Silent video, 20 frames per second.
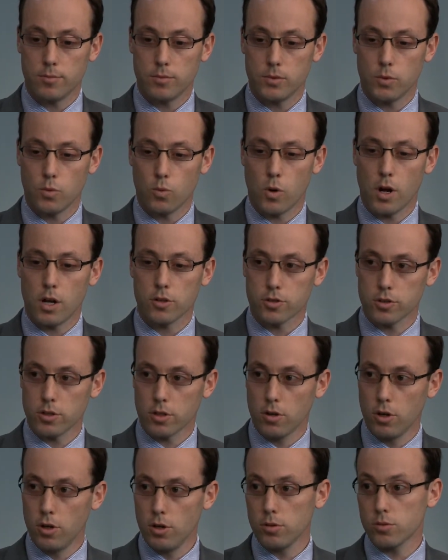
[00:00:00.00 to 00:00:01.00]
whilst the
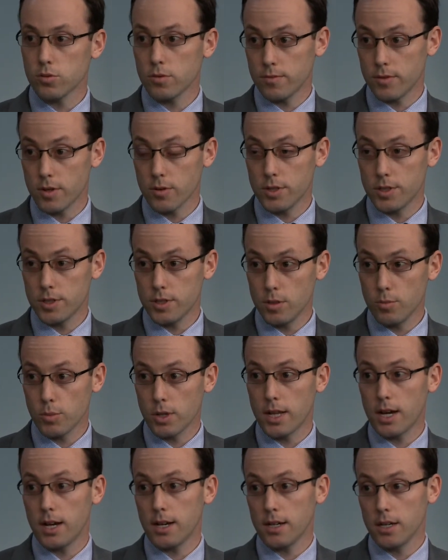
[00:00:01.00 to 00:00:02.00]
curves were very
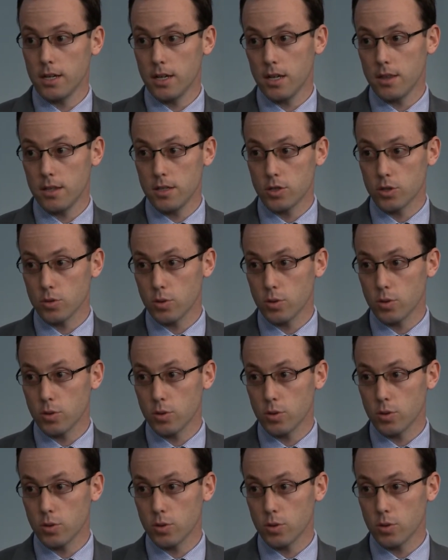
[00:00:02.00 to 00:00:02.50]
similar, again, this